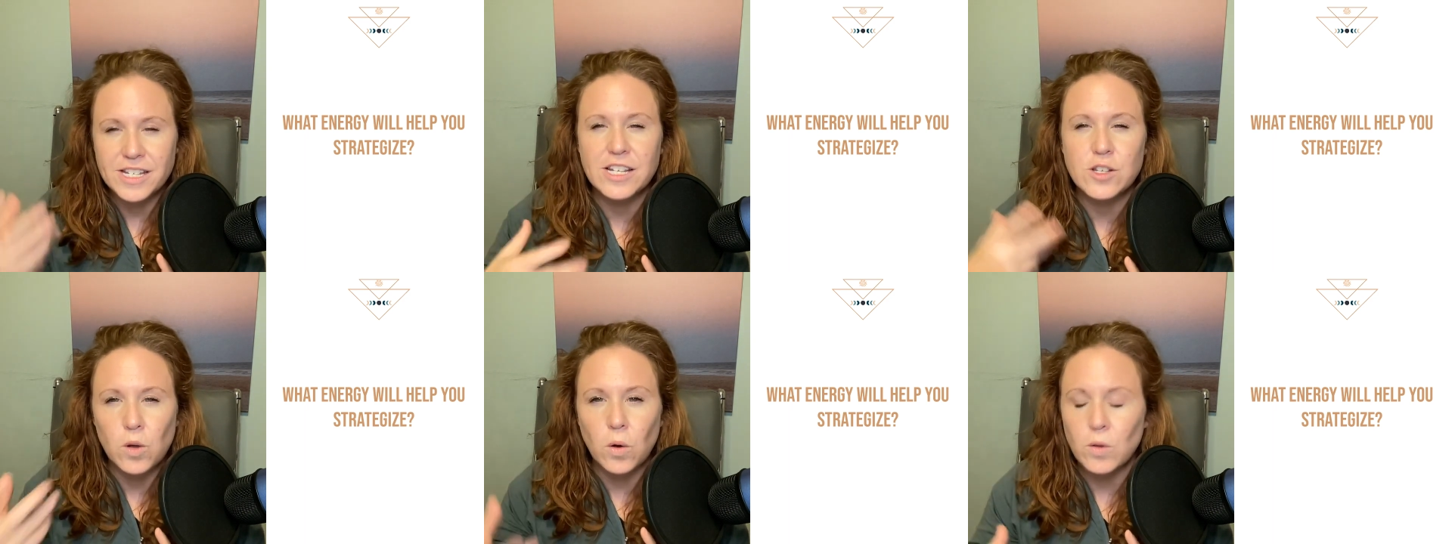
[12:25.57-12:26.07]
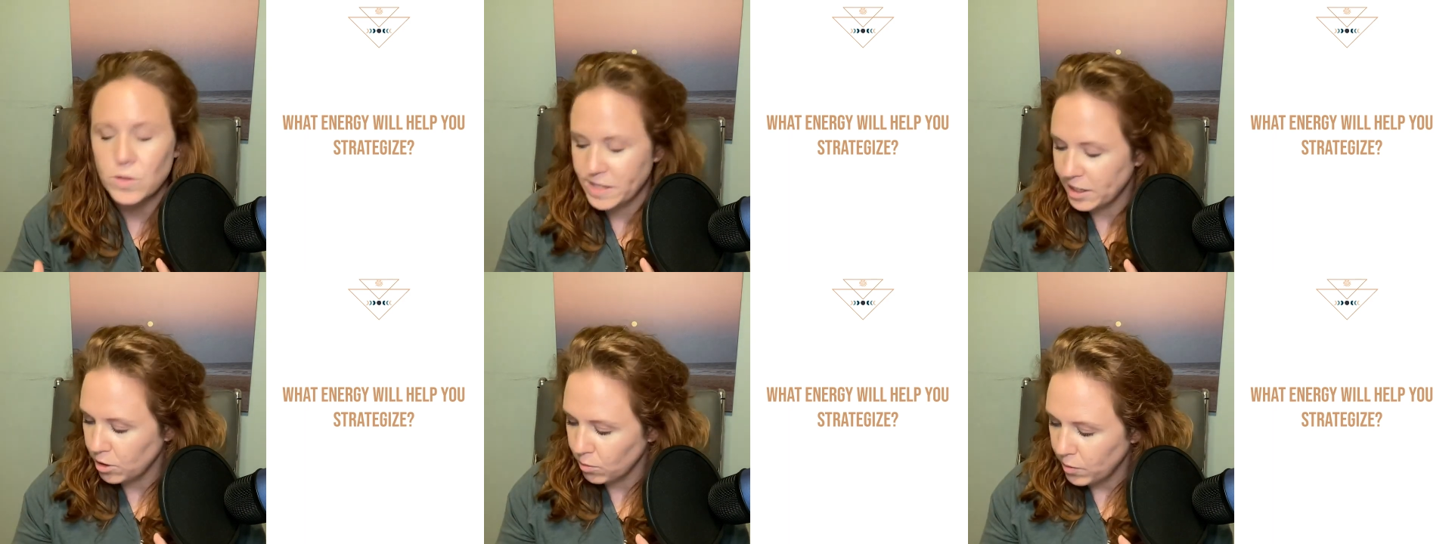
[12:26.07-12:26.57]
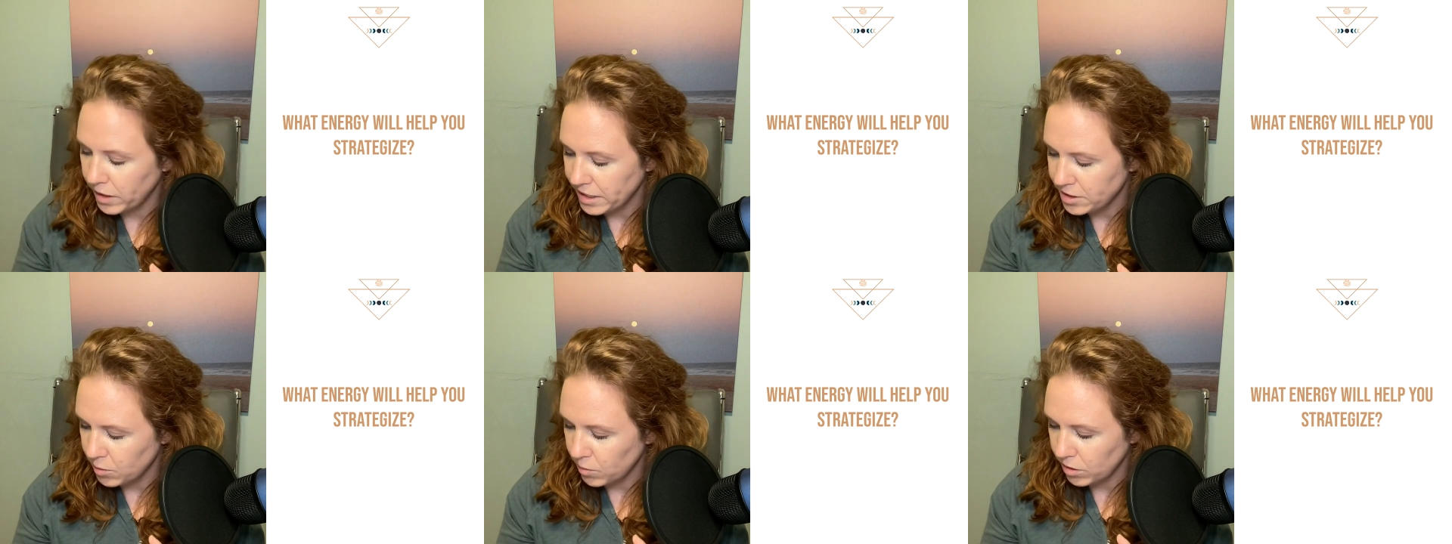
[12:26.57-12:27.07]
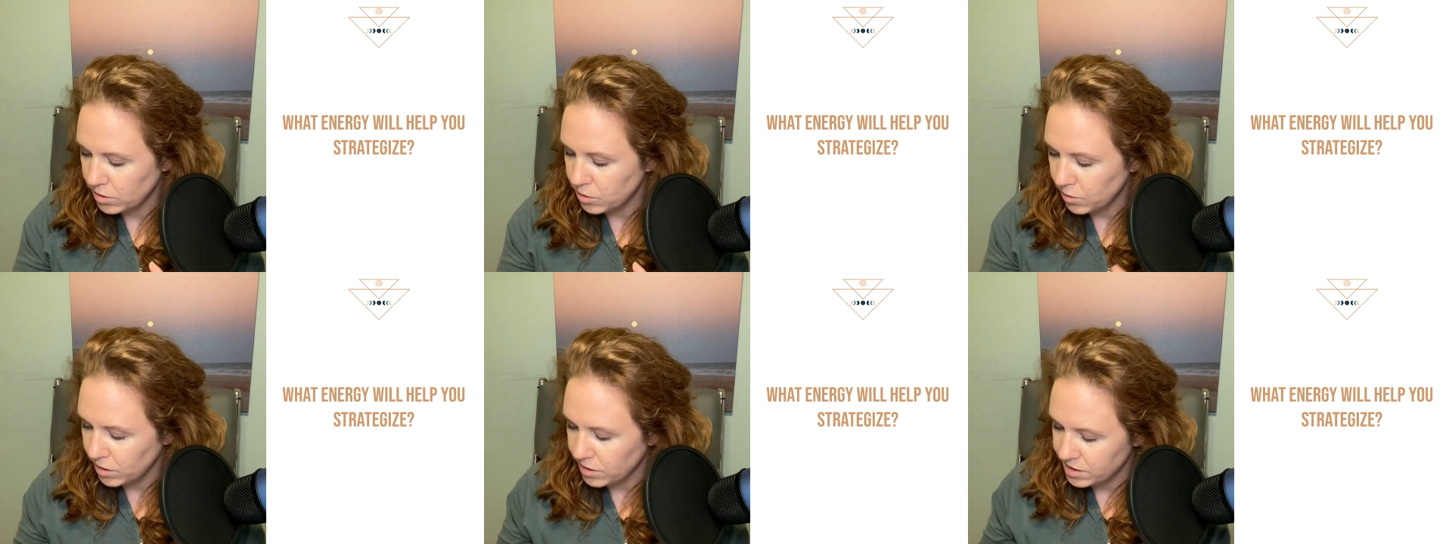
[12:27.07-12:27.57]
these goals that you're wanting to work
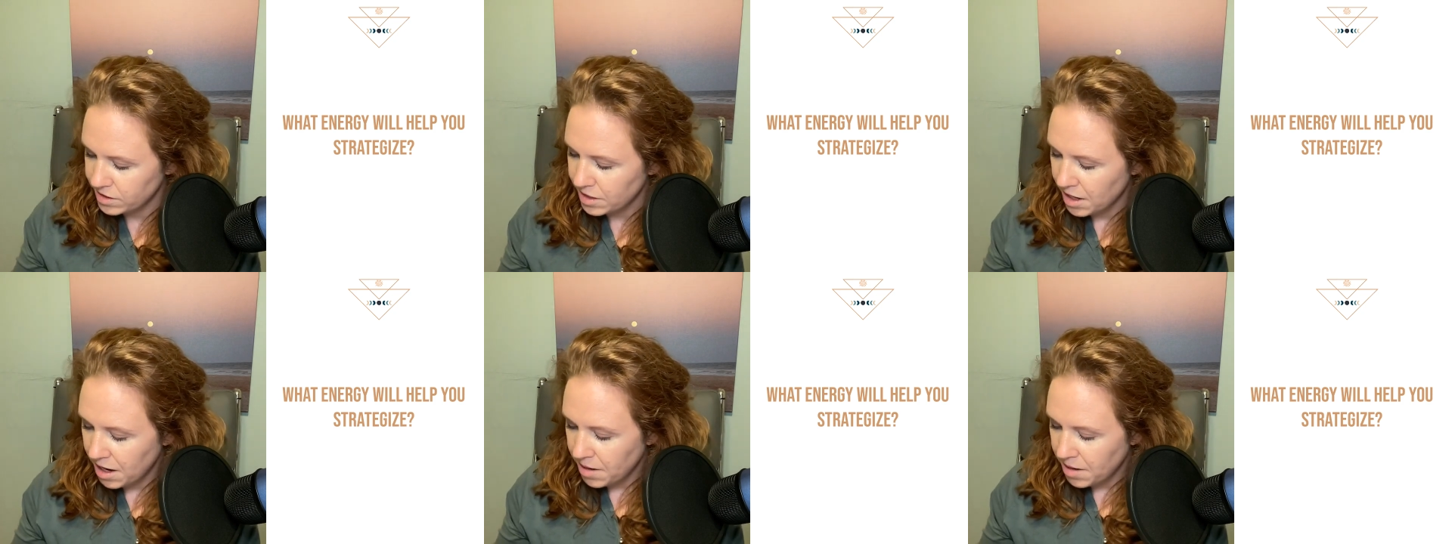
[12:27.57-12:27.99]
towards.